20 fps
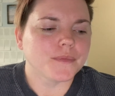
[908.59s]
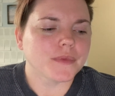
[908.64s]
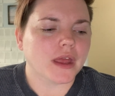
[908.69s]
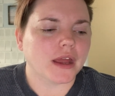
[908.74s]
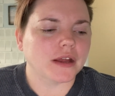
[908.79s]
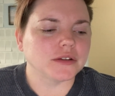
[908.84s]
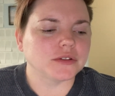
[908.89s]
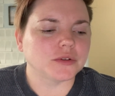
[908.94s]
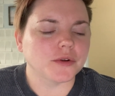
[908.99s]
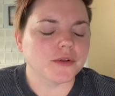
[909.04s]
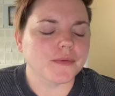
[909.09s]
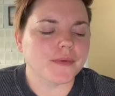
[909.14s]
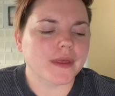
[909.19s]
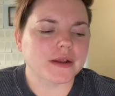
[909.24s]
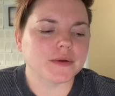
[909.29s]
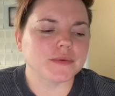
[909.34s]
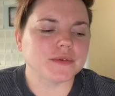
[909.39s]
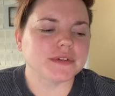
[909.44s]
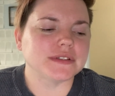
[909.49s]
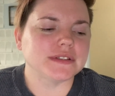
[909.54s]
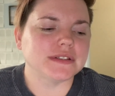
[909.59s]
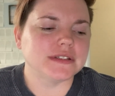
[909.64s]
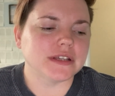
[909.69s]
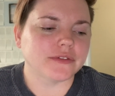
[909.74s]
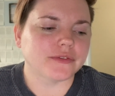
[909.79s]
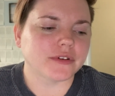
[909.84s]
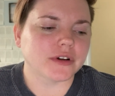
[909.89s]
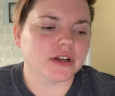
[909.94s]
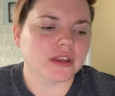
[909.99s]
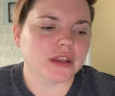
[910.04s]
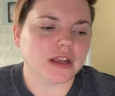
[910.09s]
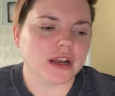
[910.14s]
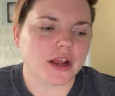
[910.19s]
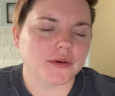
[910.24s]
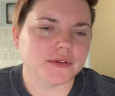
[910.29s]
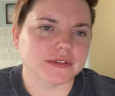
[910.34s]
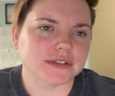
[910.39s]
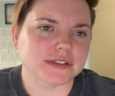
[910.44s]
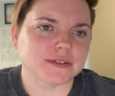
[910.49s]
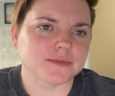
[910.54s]
I told him that it was different than I
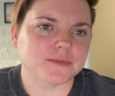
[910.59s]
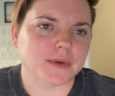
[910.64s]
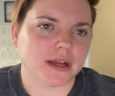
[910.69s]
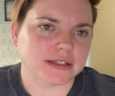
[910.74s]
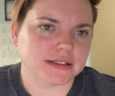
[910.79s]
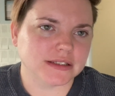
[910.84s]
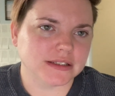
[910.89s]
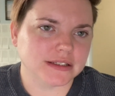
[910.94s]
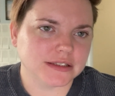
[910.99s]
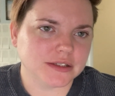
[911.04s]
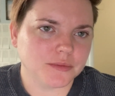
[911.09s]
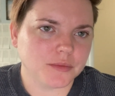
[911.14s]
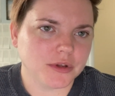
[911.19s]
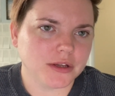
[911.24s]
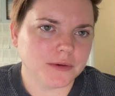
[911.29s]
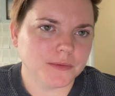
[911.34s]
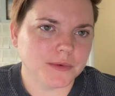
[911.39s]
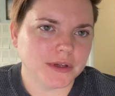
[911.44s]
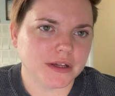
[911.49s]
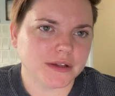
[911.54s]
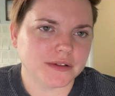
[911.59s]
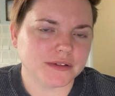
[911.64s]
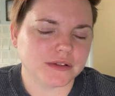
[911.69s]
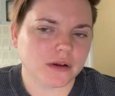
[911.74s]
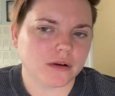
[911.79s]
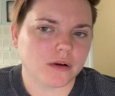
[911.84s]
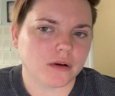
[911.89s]
was expecting it to be, because